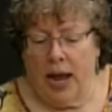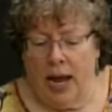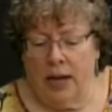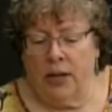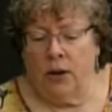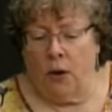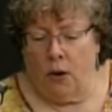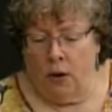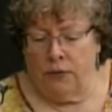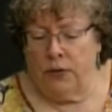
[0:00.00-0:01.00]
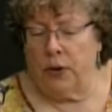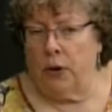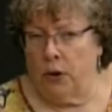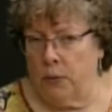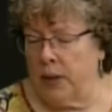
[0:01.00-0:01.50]
Andy Arfoot
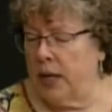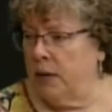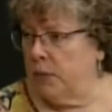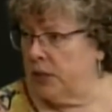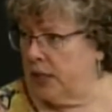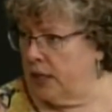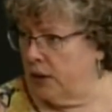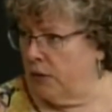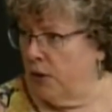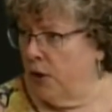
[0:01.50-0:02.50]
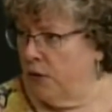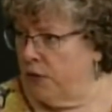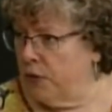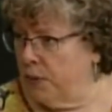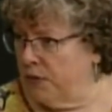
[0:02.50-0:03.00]
Irwin. He was here
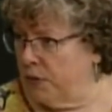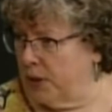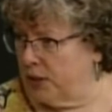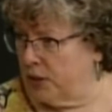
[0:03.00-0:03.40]
for the Riverway